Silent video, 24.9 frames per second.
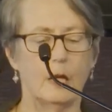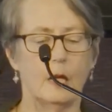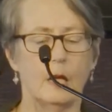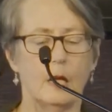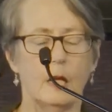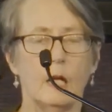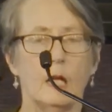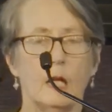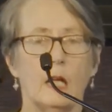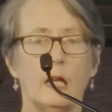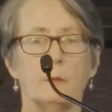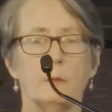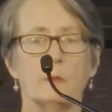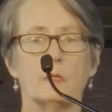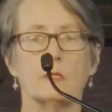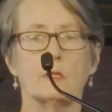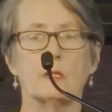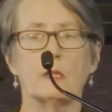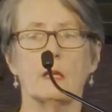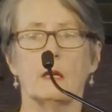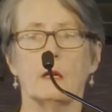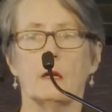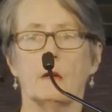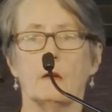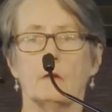He
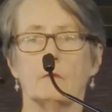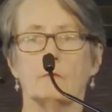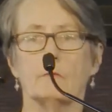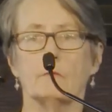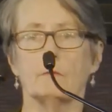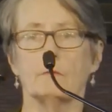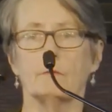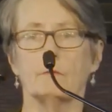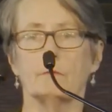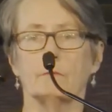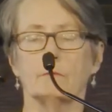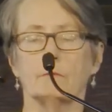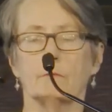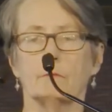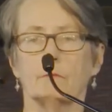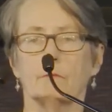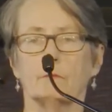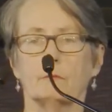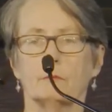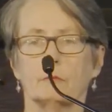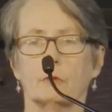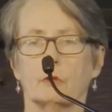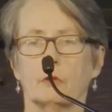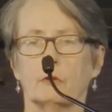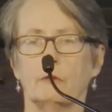was
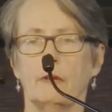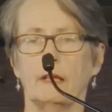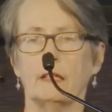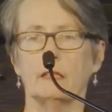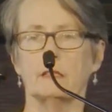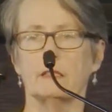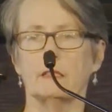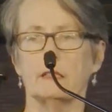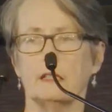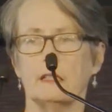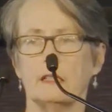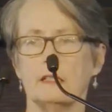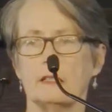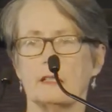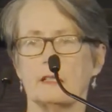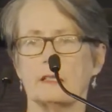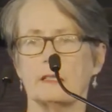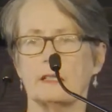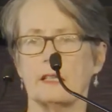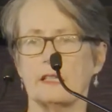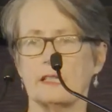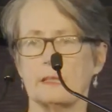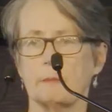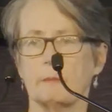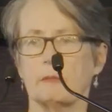correct in his
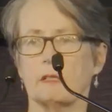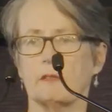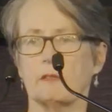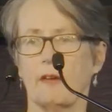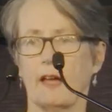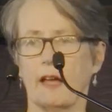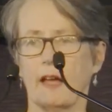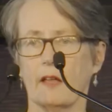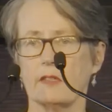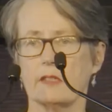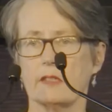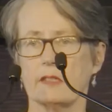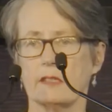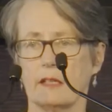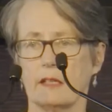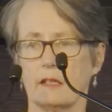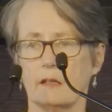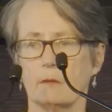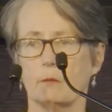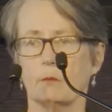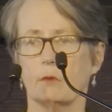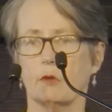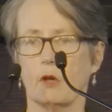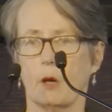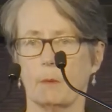assessment of how the
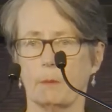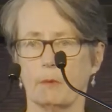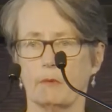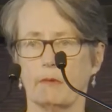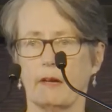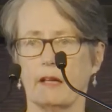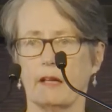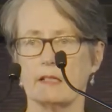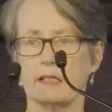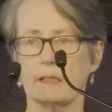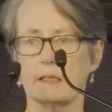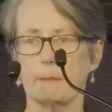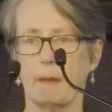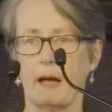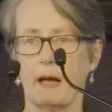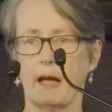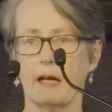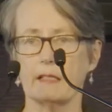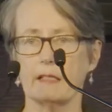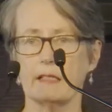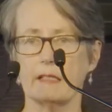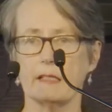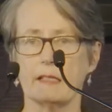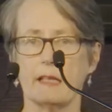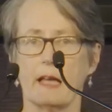Senate would operate as a
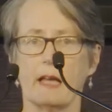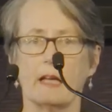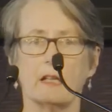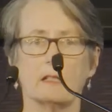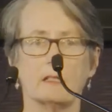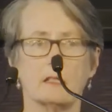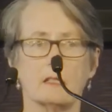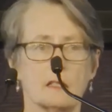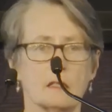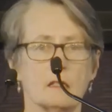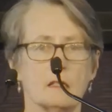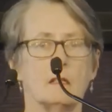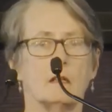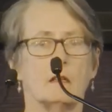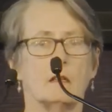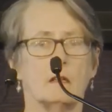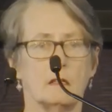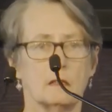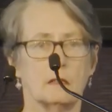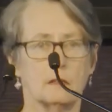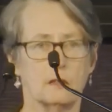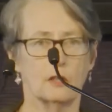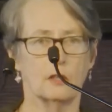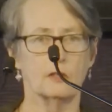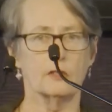party's house,
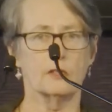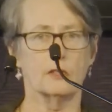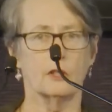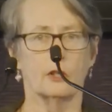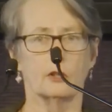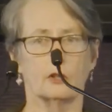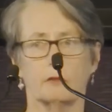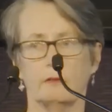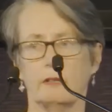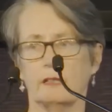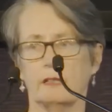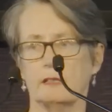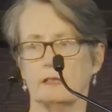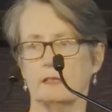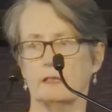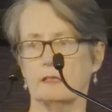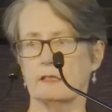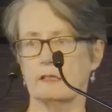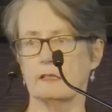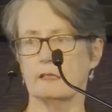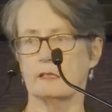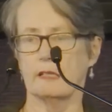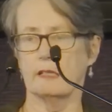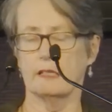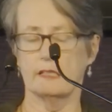not so correct in
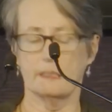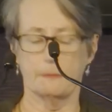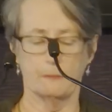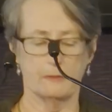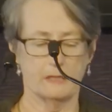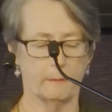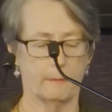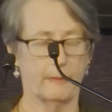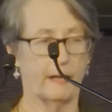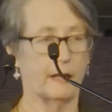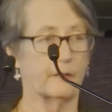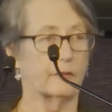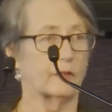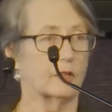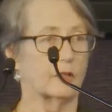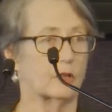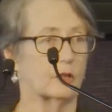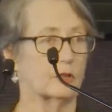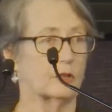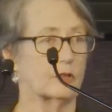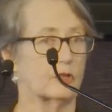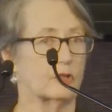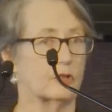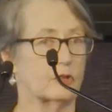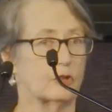his assessment about the
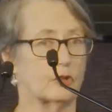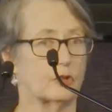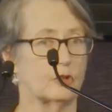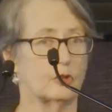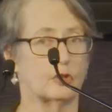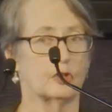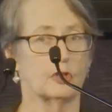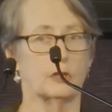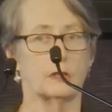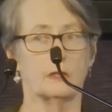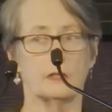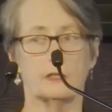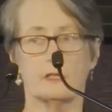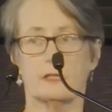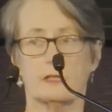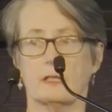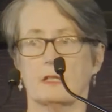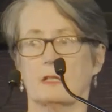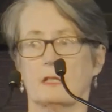Constitution's